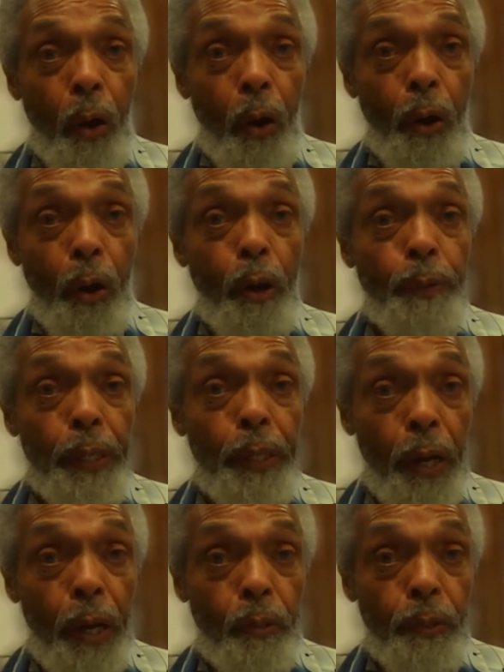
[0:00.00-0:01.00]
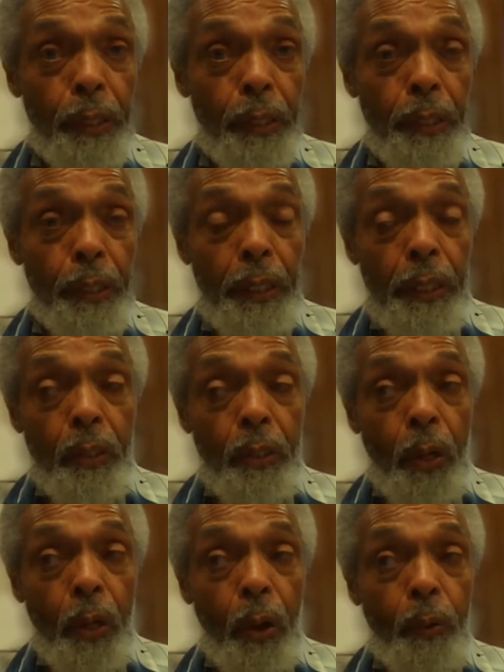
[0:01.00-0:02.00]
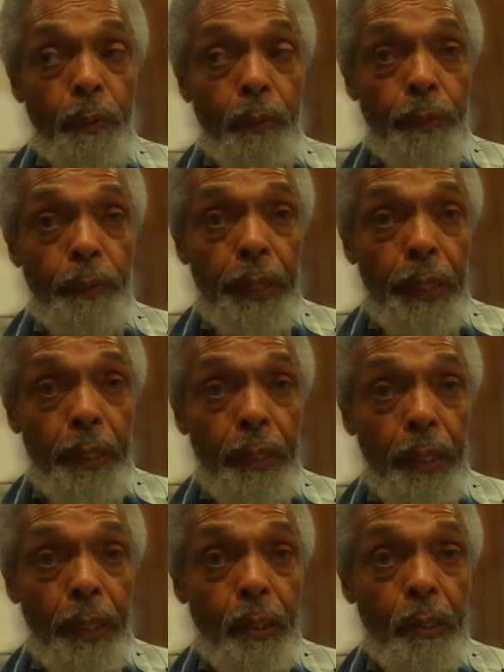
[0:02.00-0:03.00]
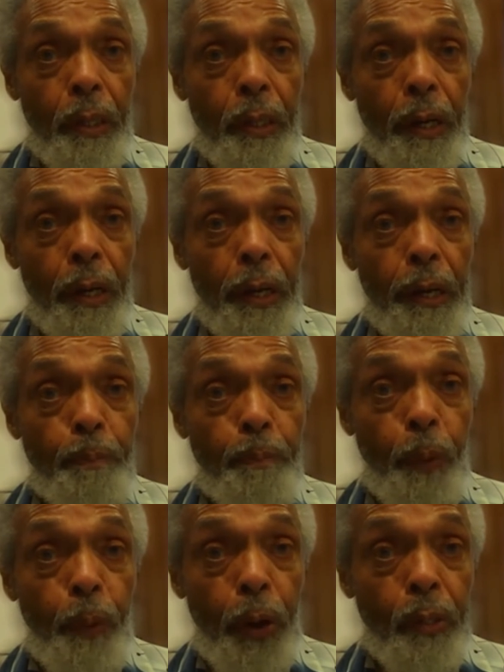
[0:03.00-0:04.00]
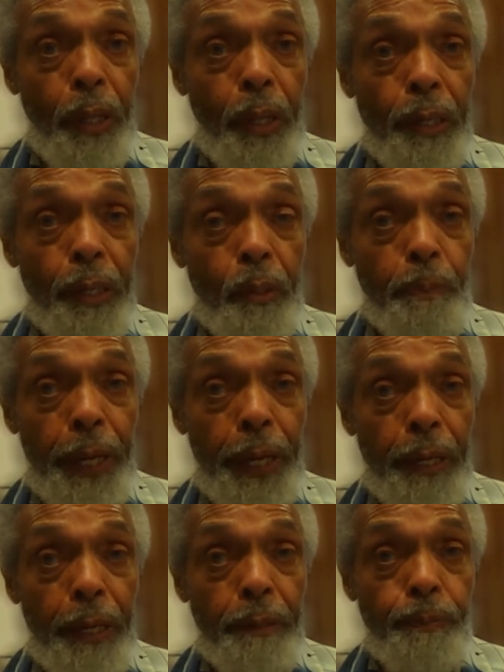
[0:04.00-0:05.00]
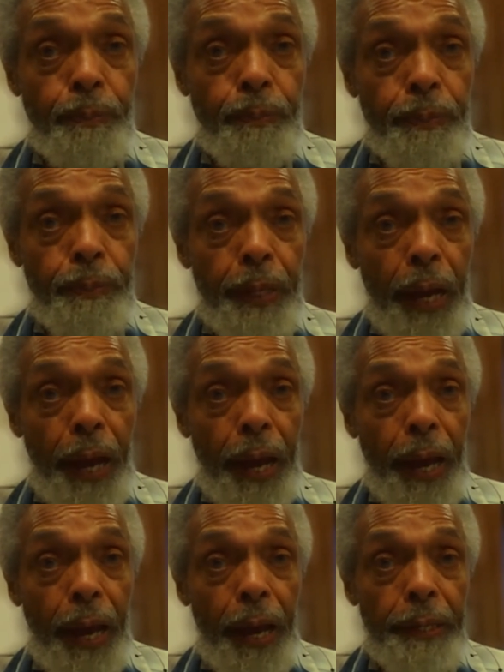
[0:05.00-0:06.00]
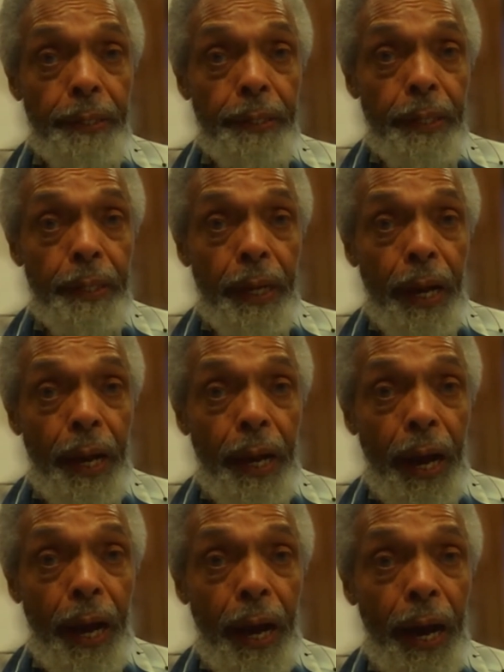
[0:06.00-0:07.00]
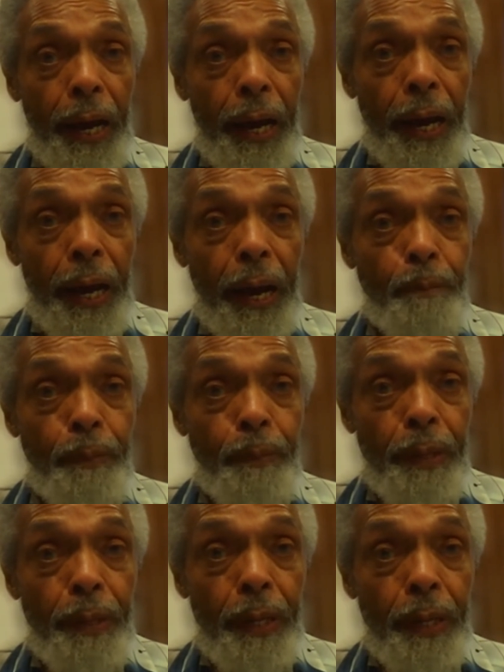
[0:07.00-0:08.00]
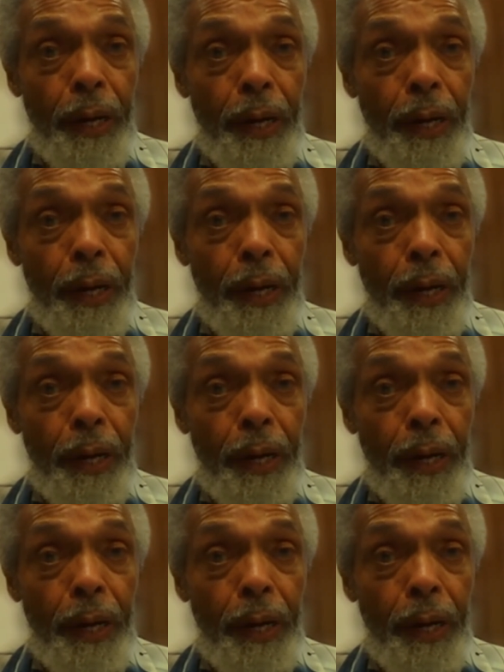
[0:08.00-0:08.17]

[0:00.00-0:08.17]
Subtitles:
all over the country. So this is an important thing to me, and I'm